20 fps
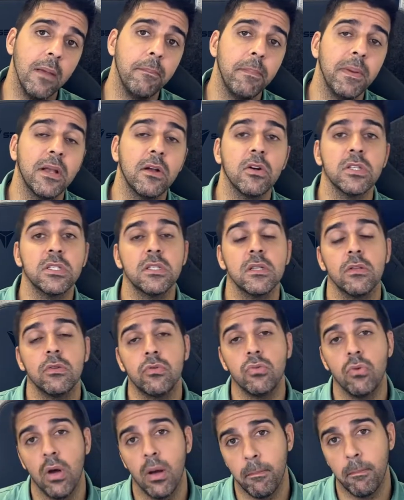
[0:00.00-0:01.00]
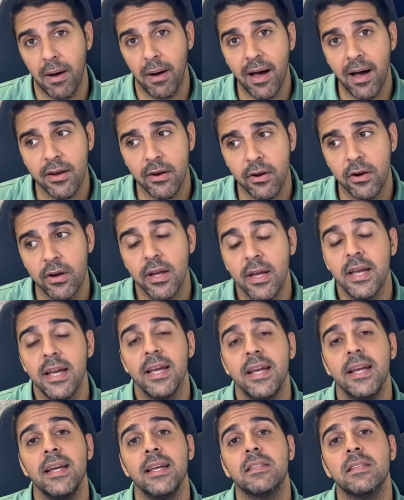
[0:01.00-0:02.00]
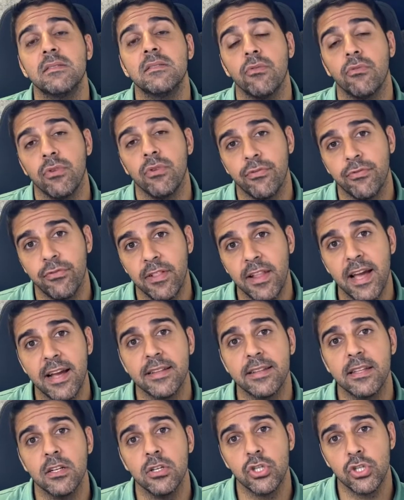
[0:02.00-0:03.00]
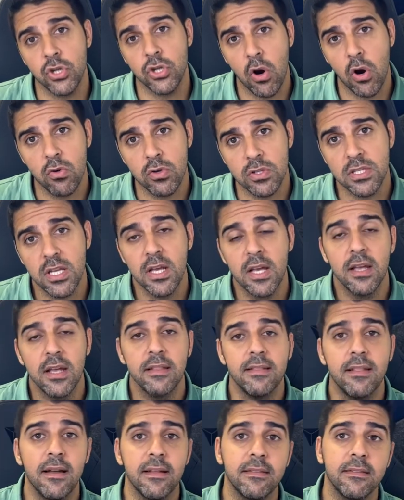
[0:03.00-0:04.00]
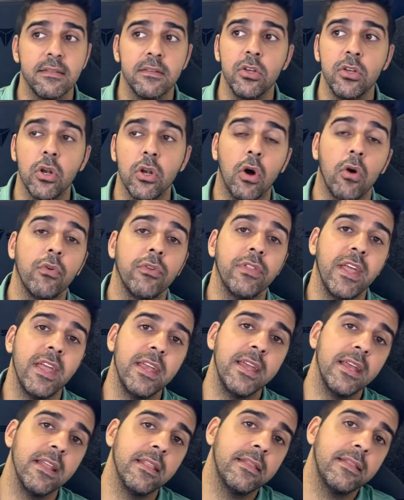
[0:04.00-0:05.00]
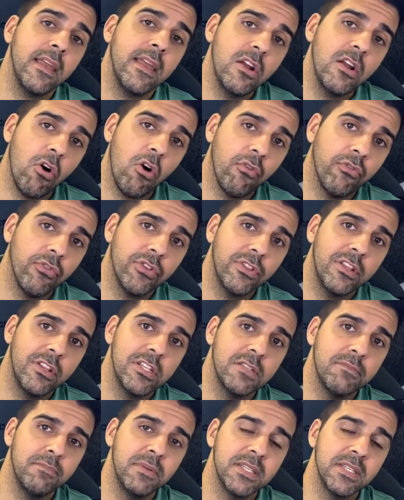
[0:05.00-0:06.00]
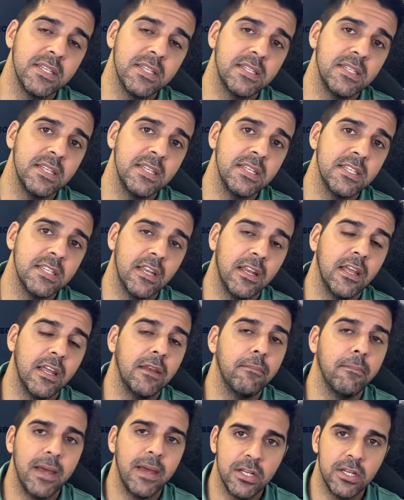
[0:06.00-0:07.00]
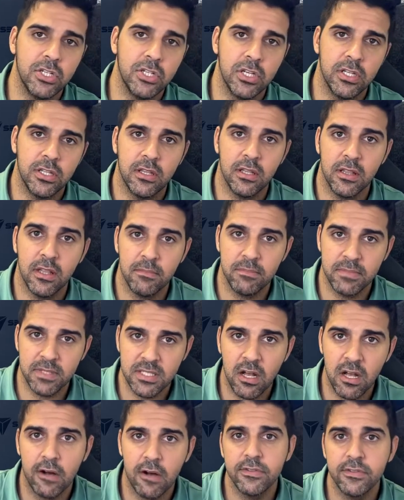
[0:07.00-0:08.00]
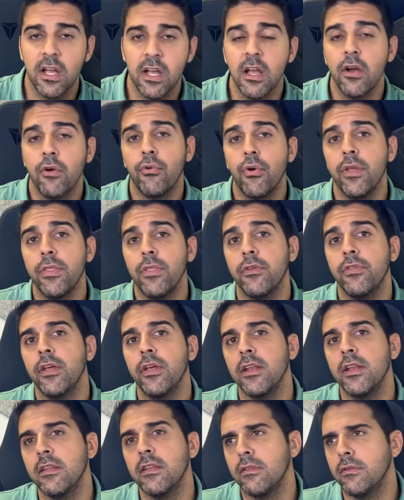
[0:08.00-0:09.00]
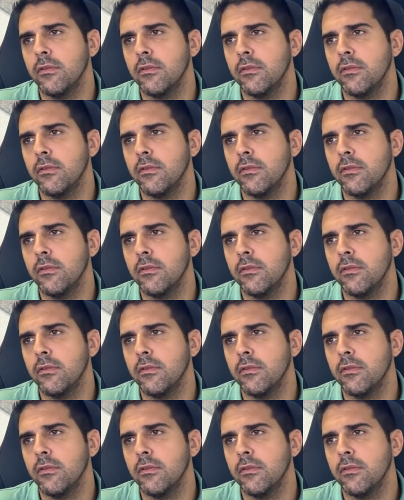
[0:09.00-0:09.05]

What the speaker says: Because to a buyer, it's reflect and shows that, you know, they can take over this business easily and manage it themselves rather than,